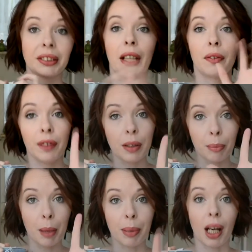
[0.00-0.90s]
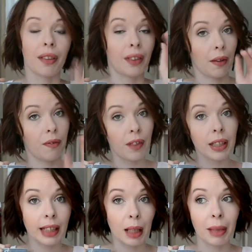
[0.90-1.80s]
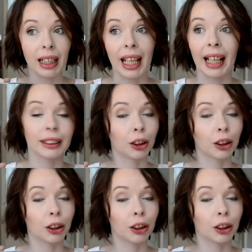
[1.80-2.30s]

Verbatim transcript: They fit my butt, they fit down my legs,